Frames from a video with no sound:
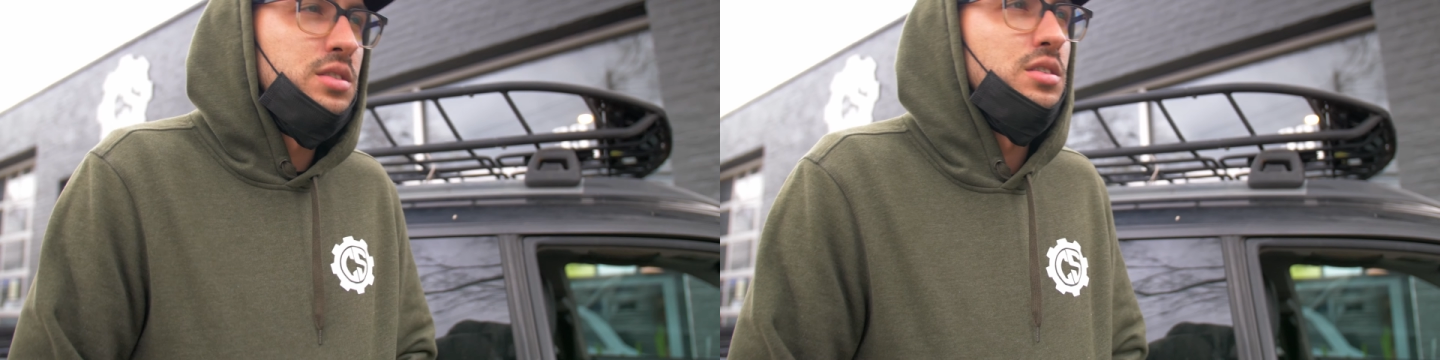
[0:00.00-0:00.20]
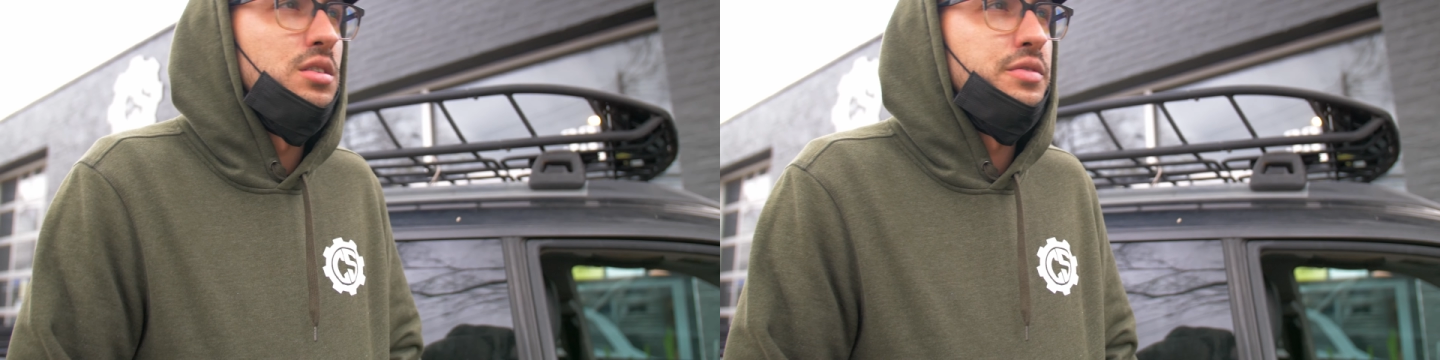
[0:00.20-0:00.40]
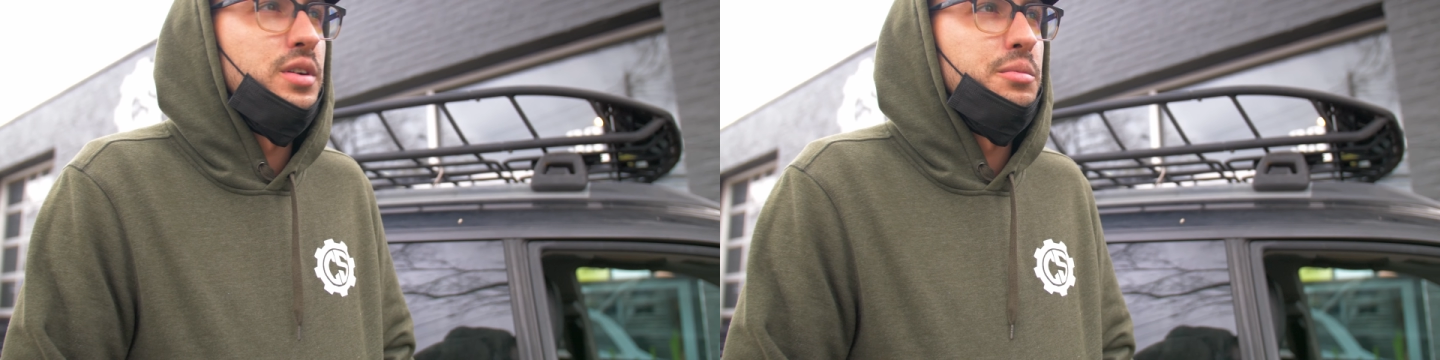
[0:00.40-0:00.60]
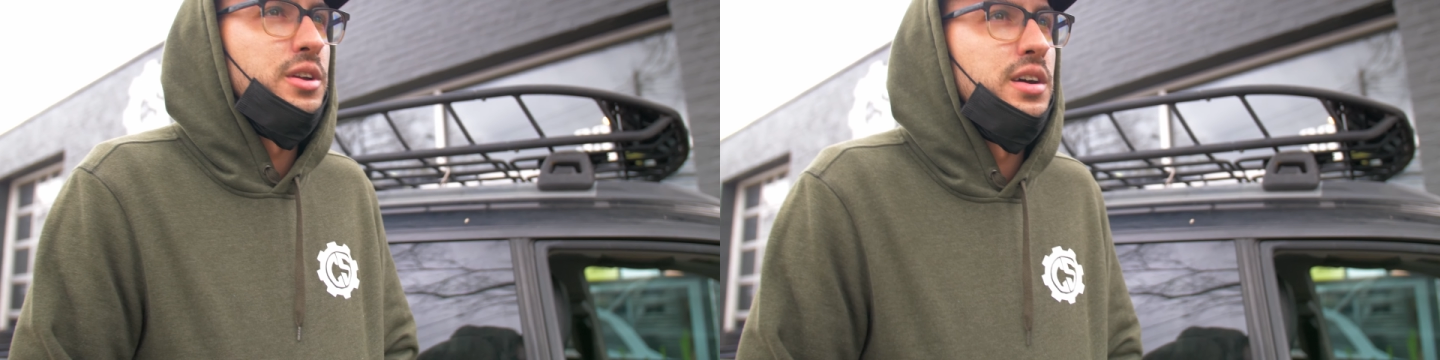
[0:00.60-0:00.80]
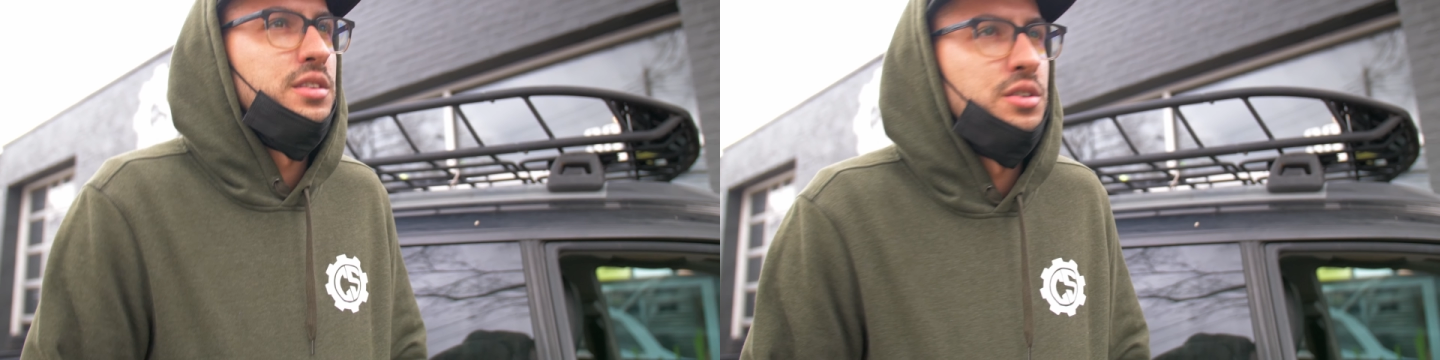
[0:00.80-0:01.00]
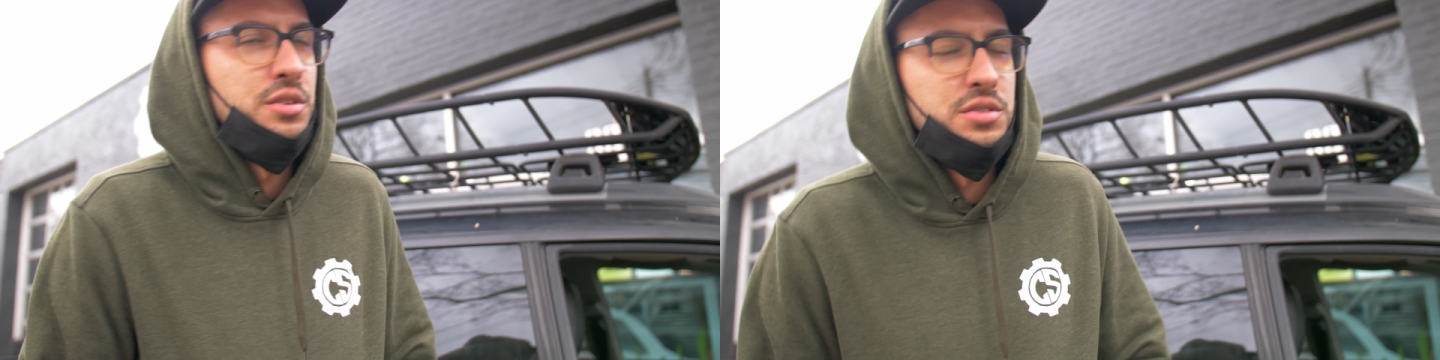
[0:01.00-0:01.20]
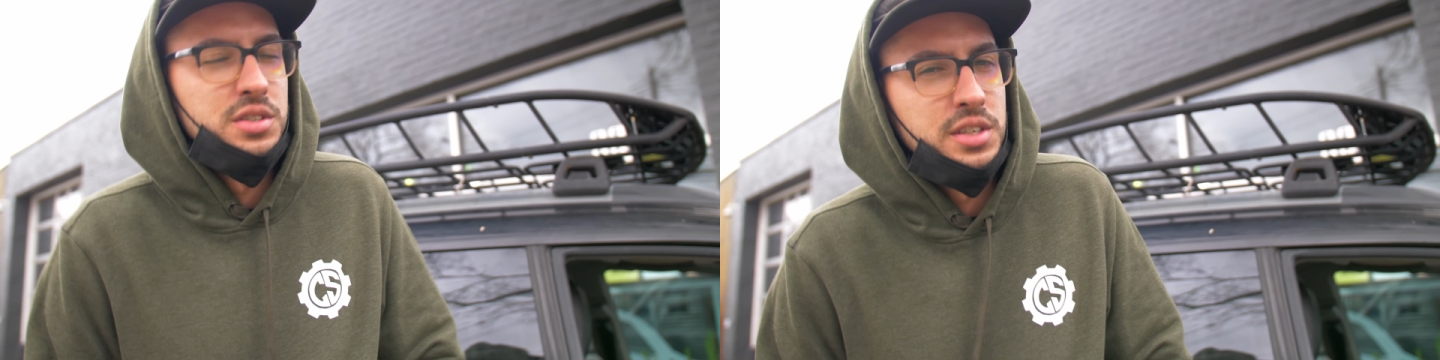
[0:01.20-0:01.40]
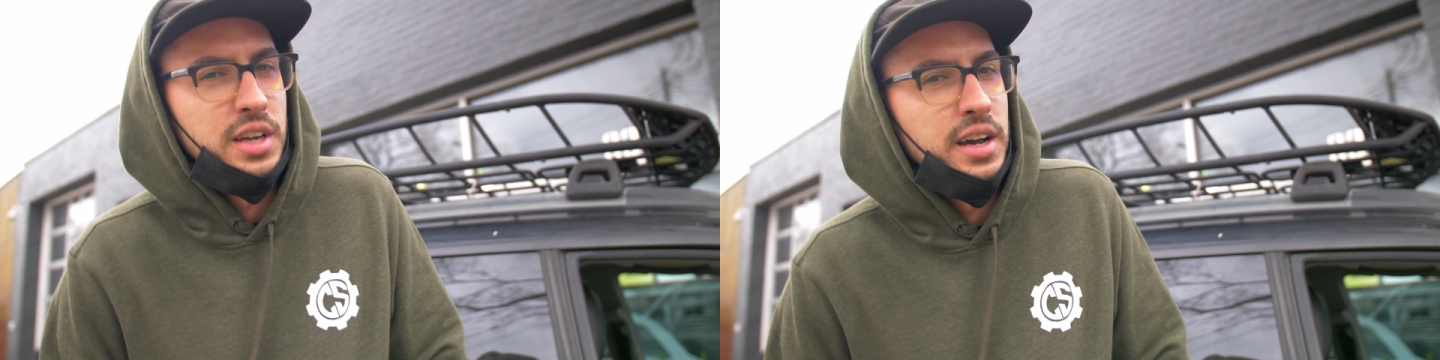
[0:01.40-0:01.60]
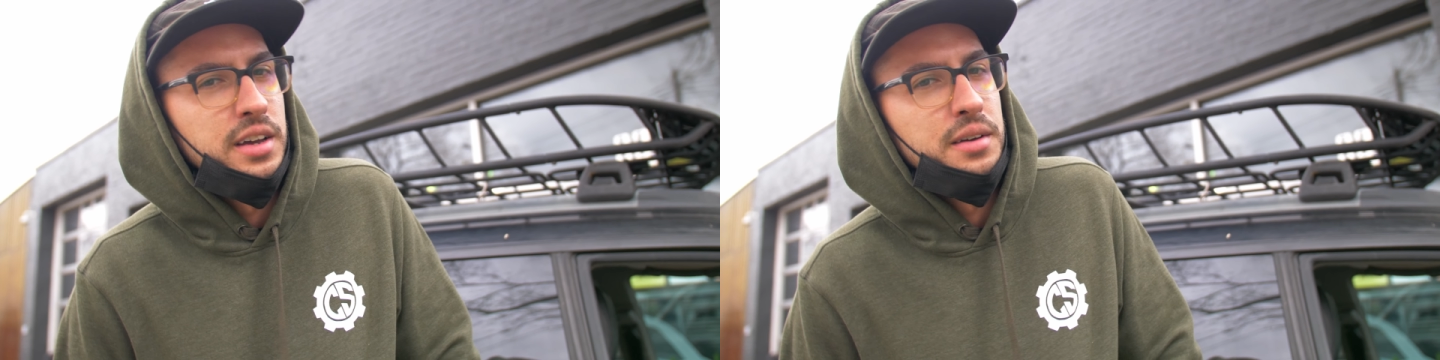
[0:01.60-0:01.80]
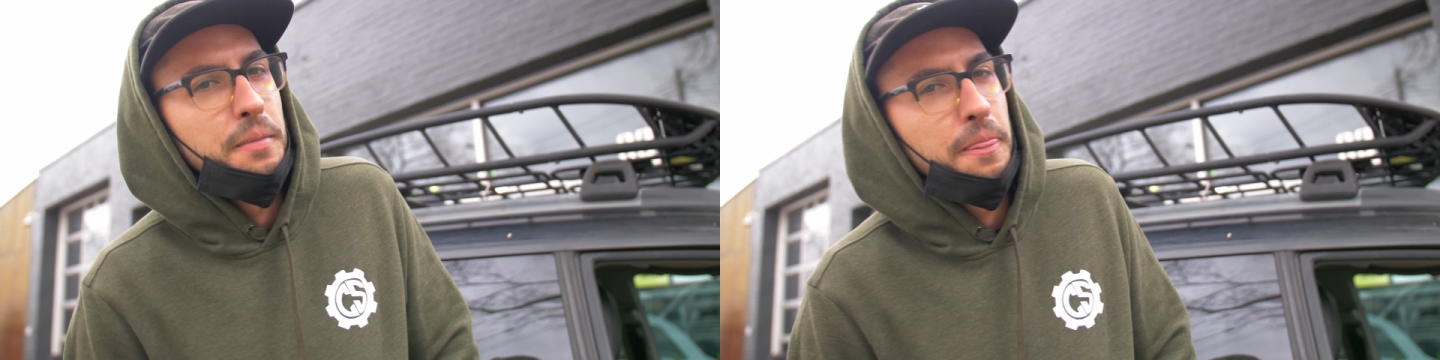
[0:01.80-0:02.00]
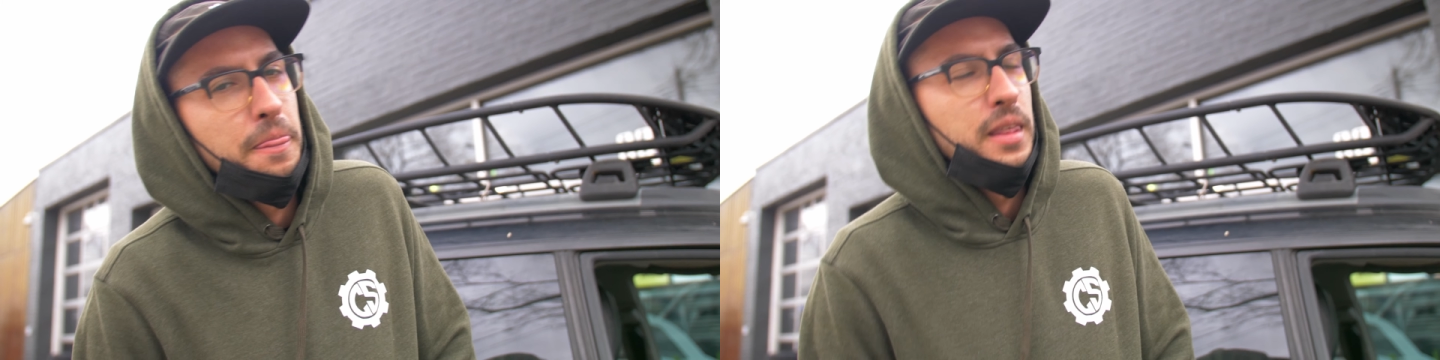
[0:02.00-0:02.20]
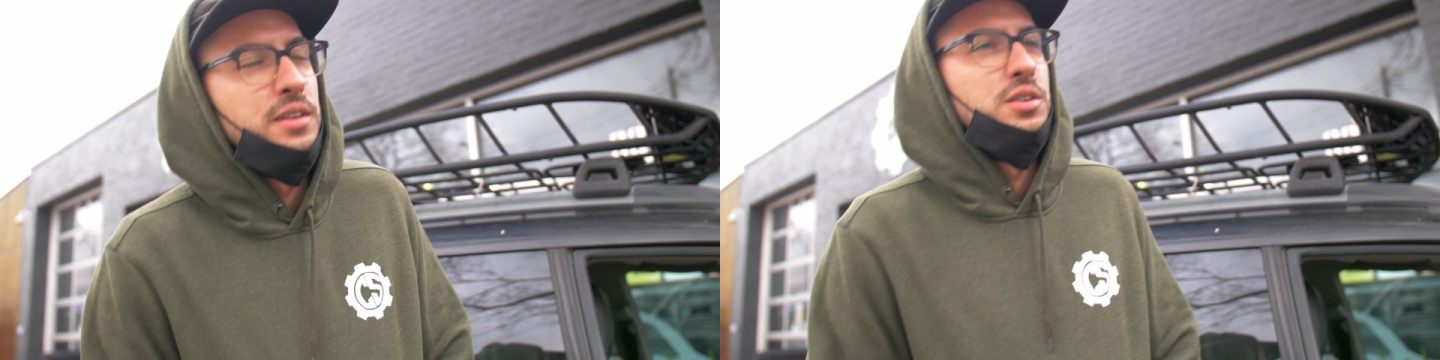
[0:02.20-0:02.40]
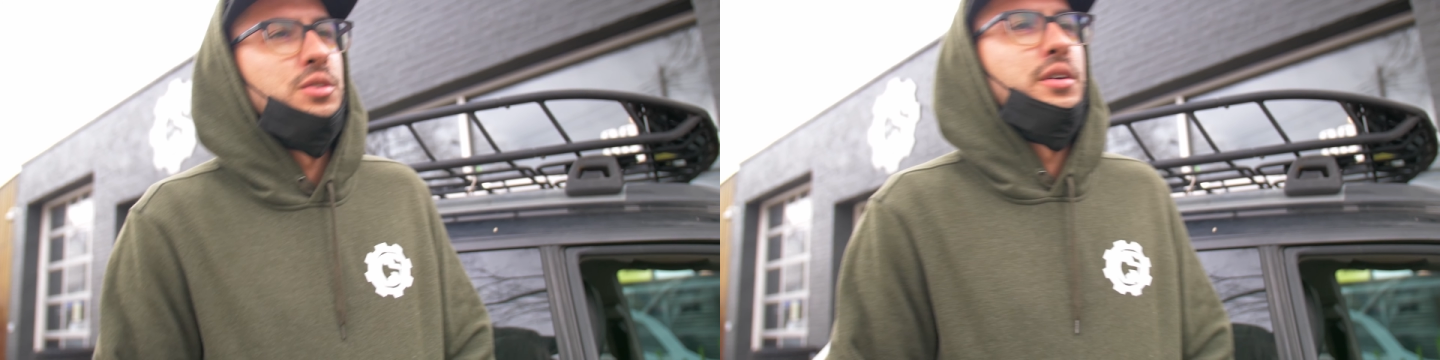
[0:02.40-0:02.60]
So for anybody out there who uses Gaia, it's a